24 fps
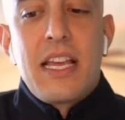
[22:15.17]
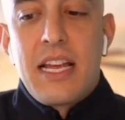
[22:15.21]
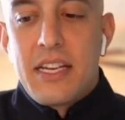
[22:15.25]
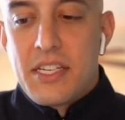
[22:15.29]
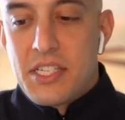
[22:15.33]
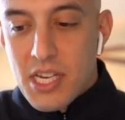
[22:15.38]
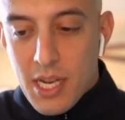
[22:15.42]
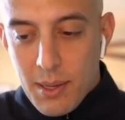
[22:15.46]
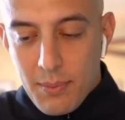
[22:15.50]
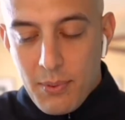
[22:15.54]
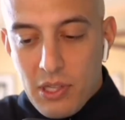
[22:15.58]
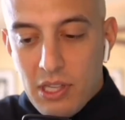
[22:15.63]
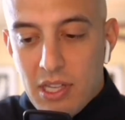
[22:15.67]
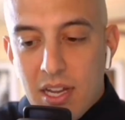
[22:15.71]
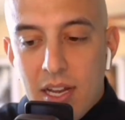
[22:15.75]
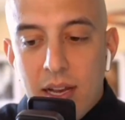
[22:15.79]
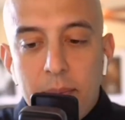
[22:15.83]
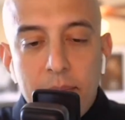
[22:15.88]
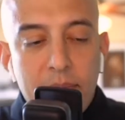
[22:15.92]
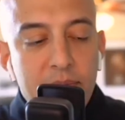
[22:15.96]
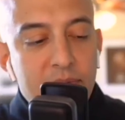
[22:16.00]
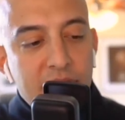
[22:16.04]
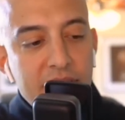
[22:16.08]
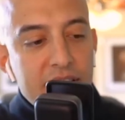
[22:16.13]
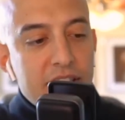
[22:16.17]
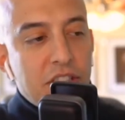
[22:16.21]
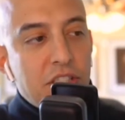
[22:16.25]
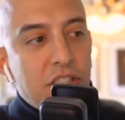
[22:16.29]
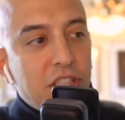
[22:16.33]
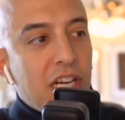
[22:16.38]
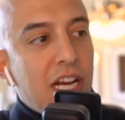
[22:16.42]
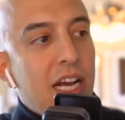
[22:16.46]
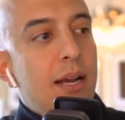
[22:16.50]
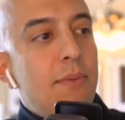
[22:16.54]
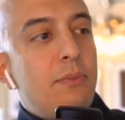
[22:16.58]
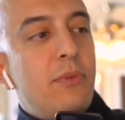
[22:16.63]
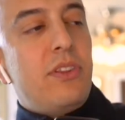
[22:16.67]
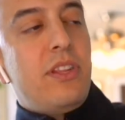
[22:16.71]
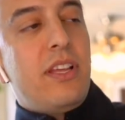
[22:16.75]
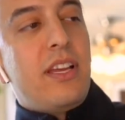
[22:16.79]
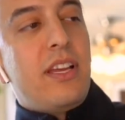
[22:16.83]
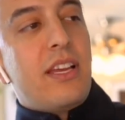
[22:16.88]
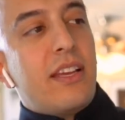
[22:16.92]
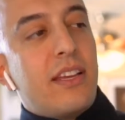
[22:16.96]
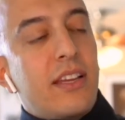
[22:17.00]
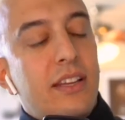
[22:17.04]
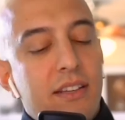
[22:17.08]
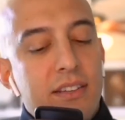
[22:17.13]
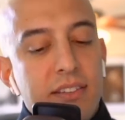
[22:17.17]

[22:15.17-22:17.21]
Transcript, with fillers: Yeah, double up, find a job where they could,